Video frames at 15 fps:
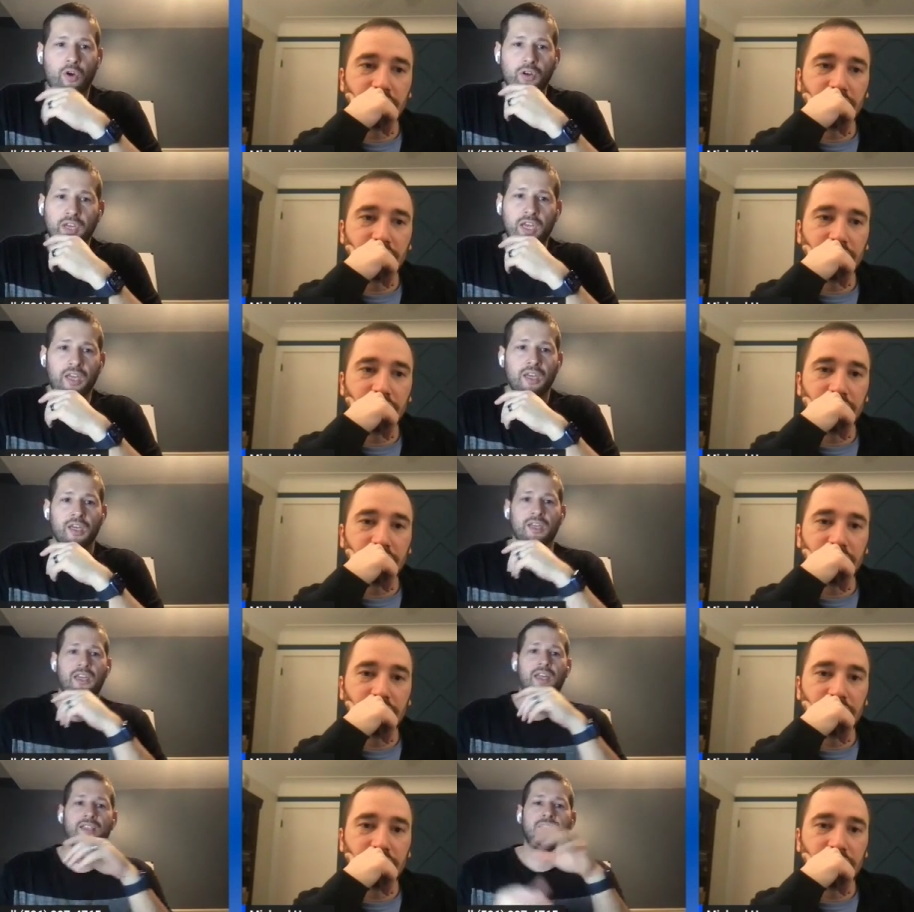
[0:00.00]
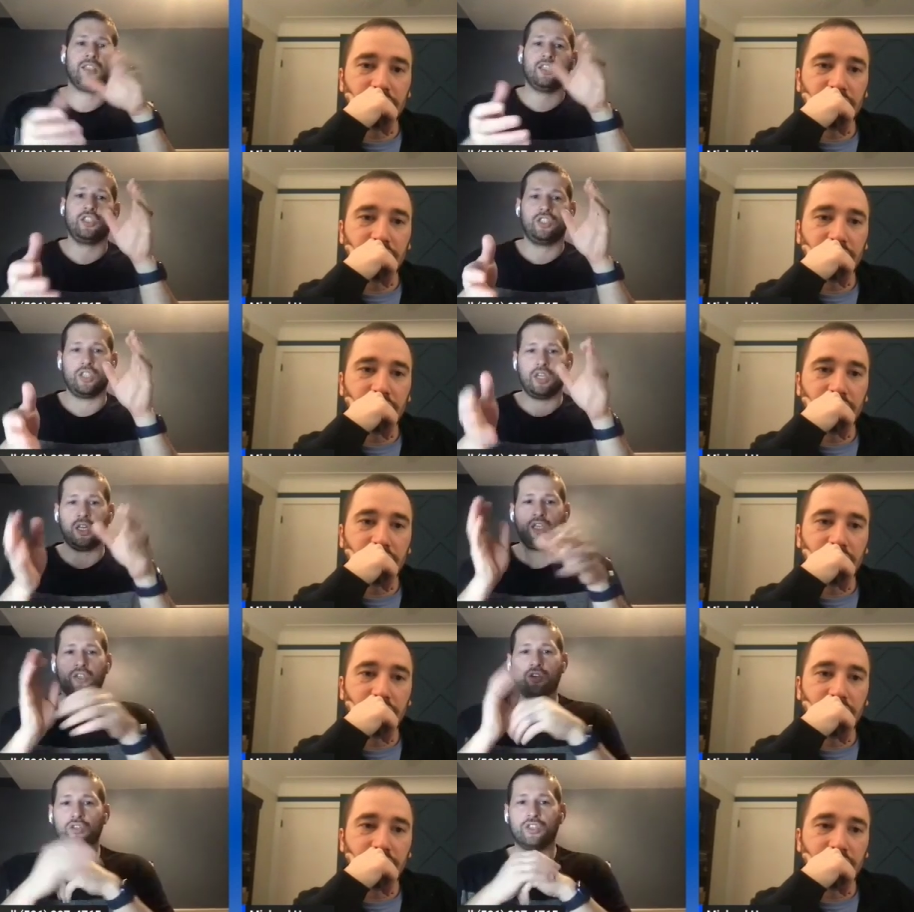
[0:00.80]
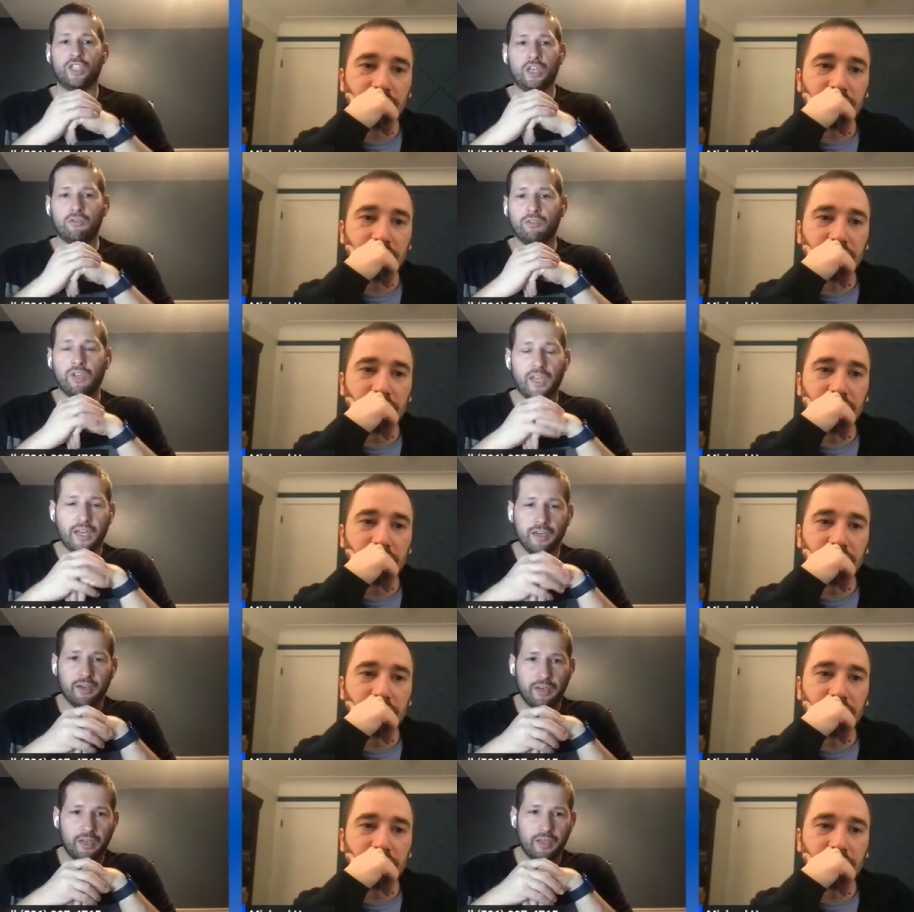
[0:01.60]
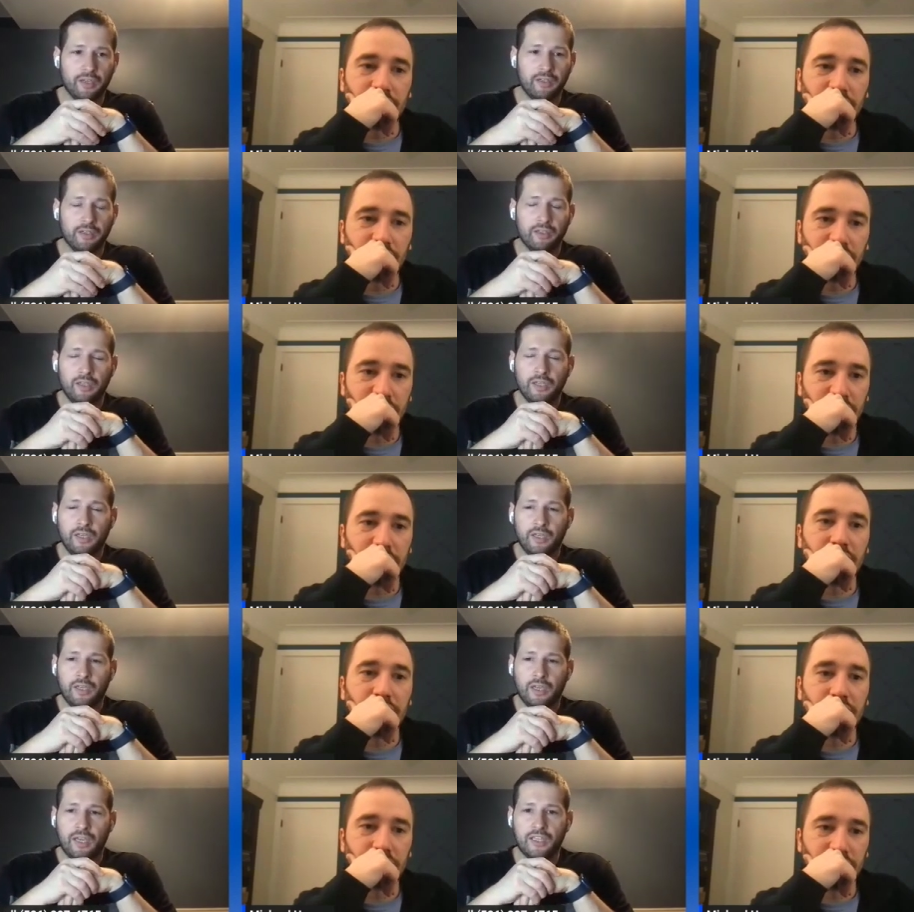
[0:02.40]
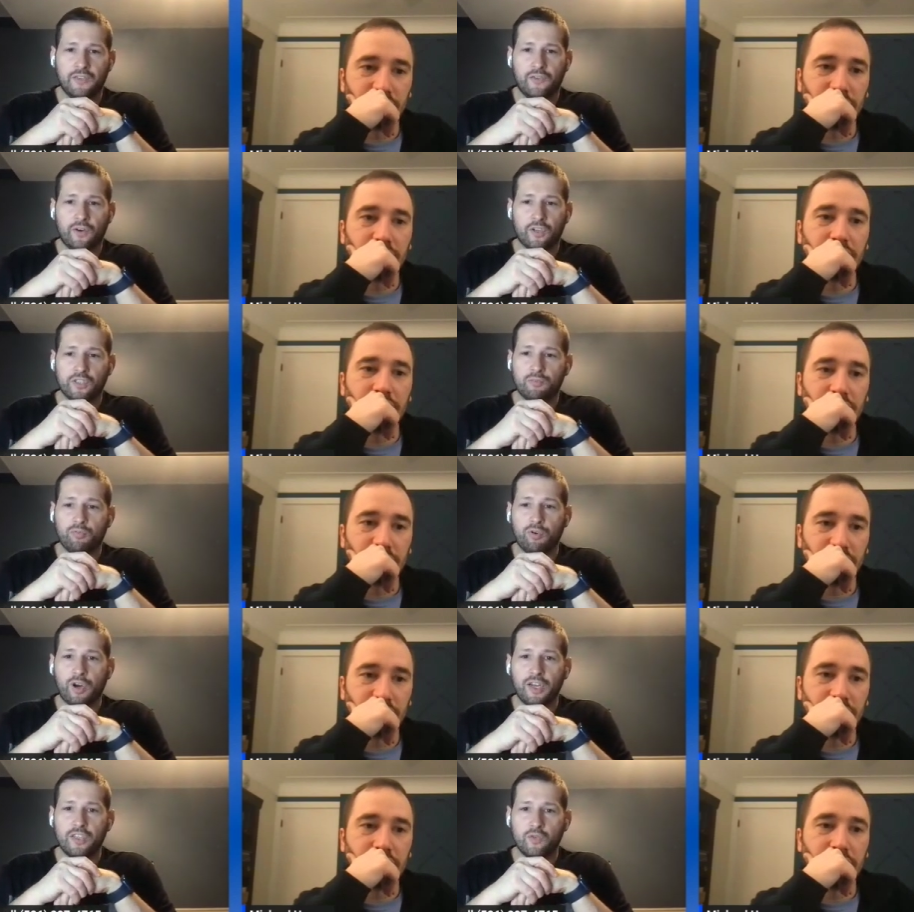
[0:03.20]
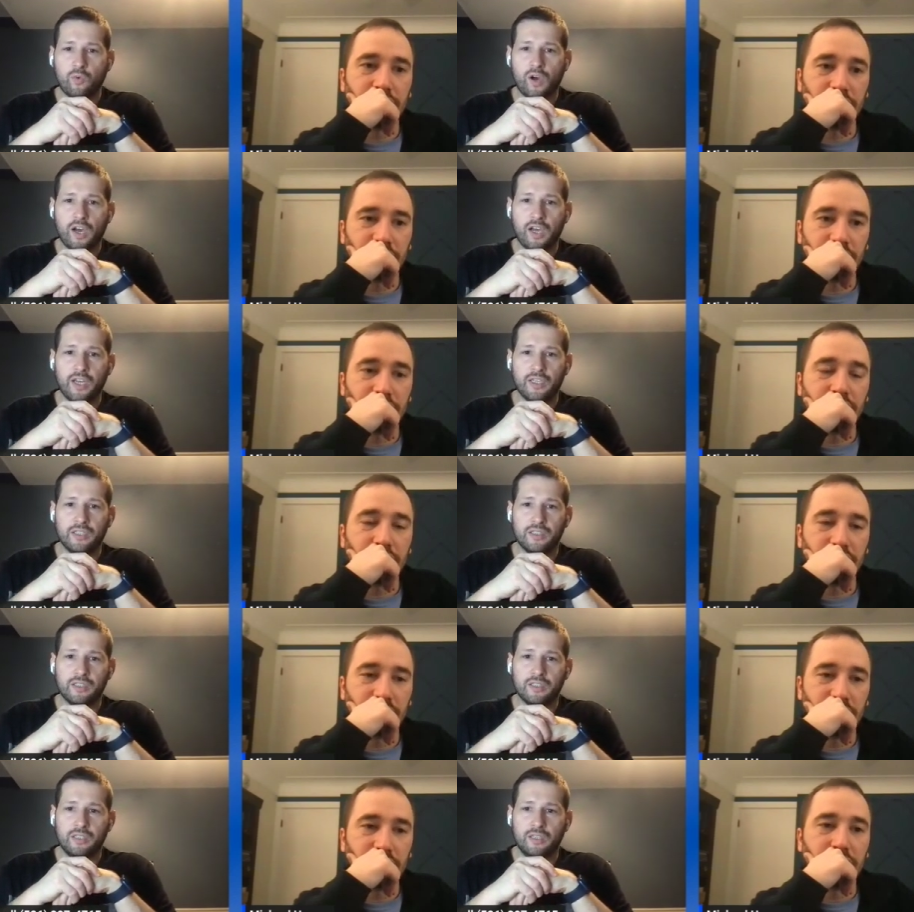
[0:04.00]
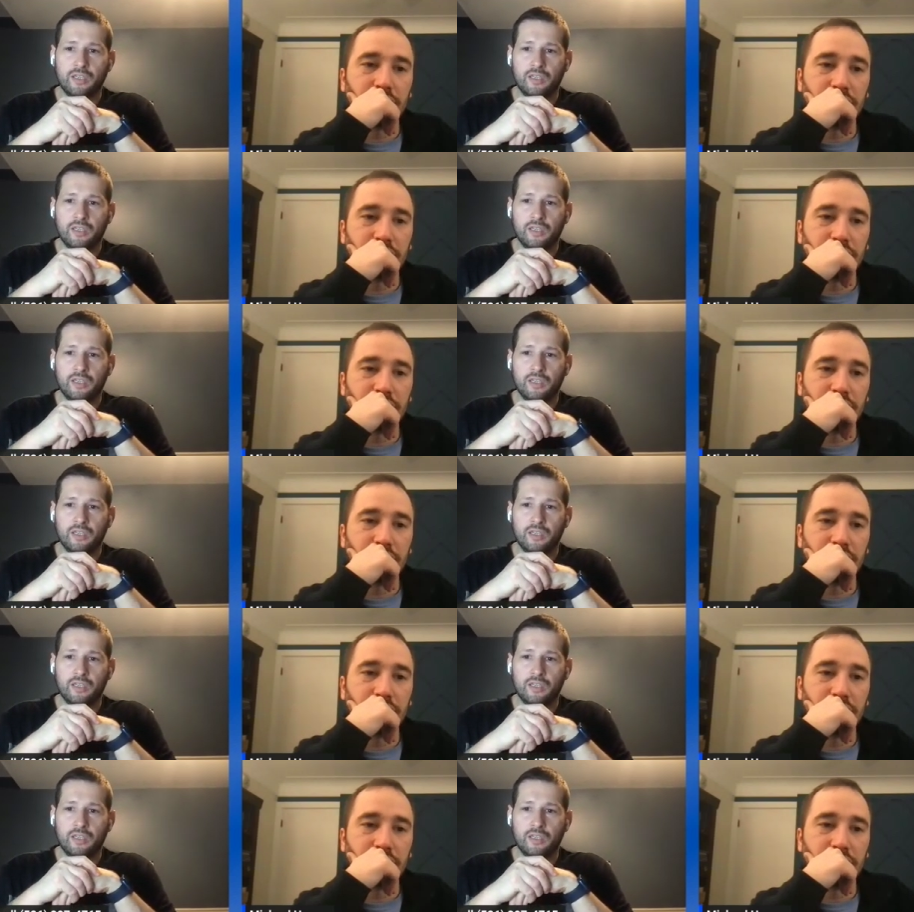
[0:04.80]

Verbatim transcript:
Speaker 1: Okay, it's in in your general area as far as price wise.